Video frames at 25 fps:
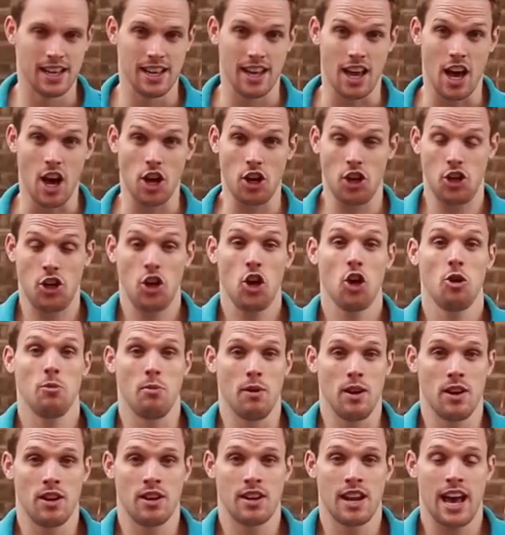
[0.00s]
A
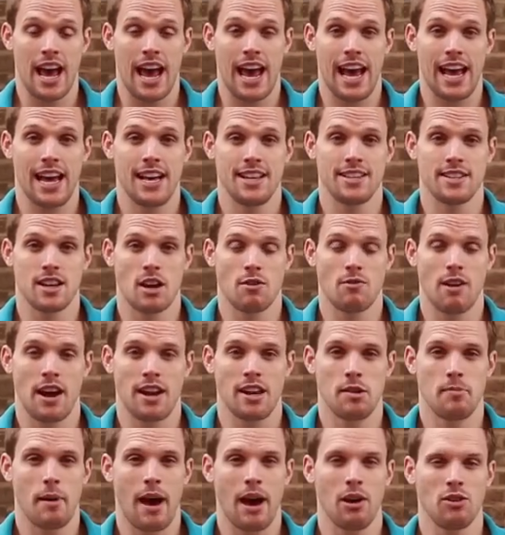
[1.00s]
human has around
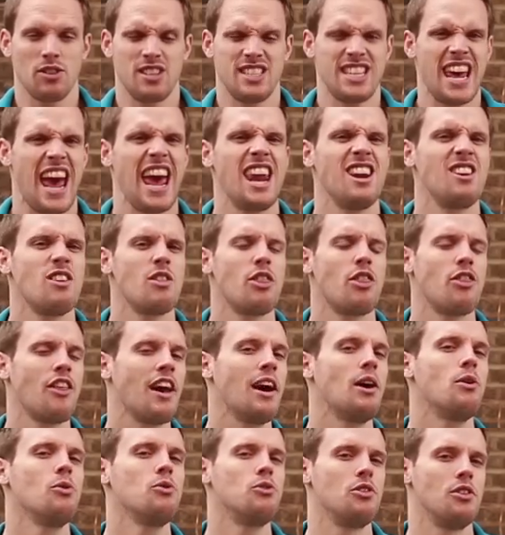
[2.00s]
about
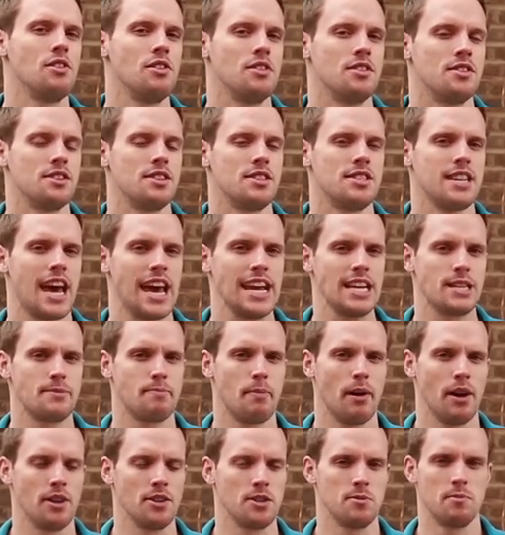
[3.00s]
10,000 taste
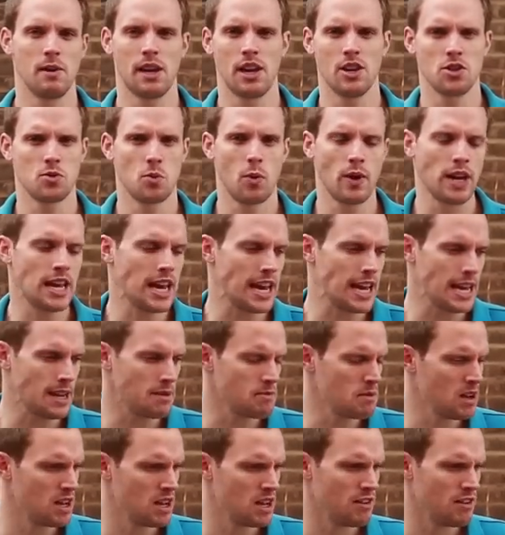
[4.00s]
buds because we eat
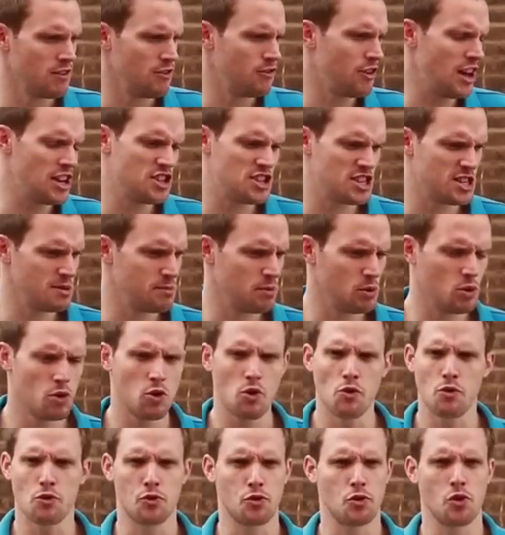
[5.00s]

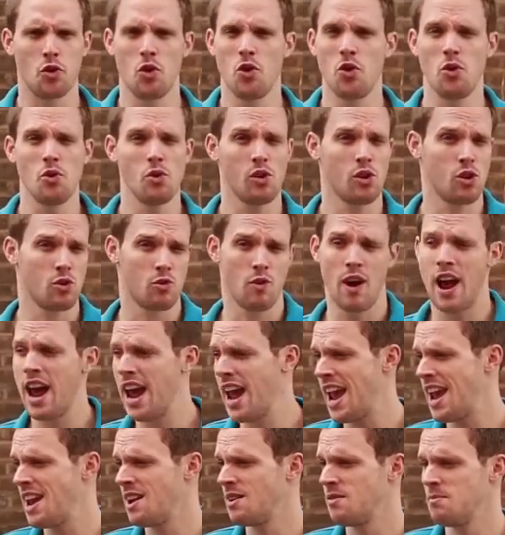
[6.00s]
vegetable, fruit,
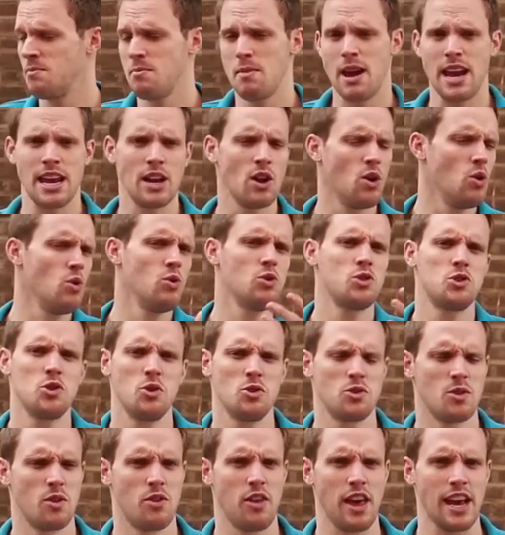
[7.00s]
grain, meat, all
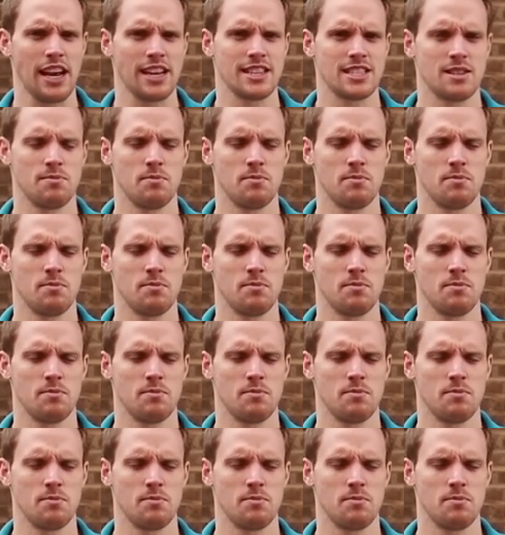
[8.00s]
sorts of things.